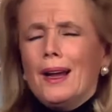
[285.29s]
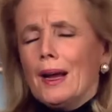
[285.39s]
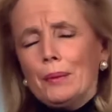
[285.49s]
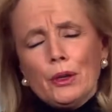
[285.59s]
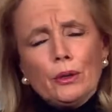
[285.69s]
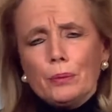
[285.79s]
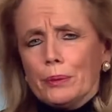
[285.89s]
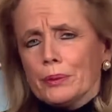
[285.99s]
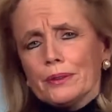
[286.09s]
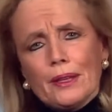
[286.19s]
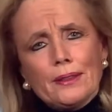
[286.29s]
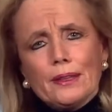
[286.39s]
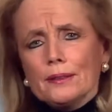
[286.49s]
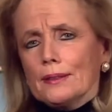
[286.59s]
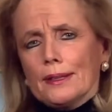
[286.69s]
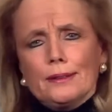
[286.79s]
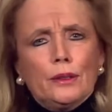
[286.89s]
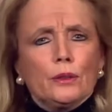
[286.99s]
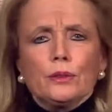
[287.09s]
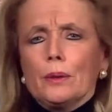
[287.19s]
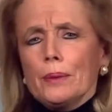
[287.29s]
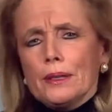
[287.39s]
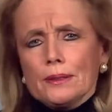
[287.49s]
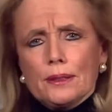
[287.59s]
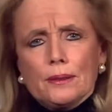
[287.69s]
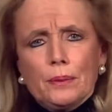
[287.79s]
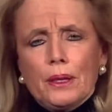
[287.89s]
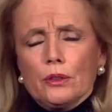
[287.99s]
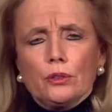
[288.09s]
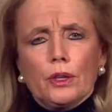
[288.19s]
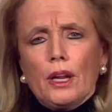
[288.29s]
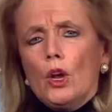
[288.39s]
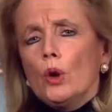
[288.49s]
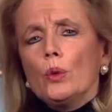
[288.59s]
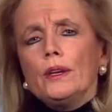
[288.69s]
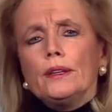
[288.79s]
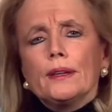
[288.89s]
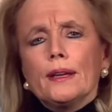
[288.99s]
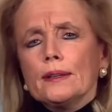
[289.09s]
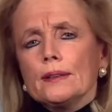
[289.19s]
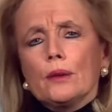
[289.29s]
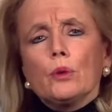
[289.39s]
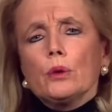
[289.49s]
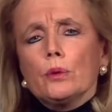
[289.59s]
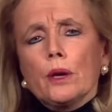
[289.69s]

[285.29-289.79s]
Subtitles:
I'm hearing people say things that, you know, somebody said to me yesterday, we need to get into,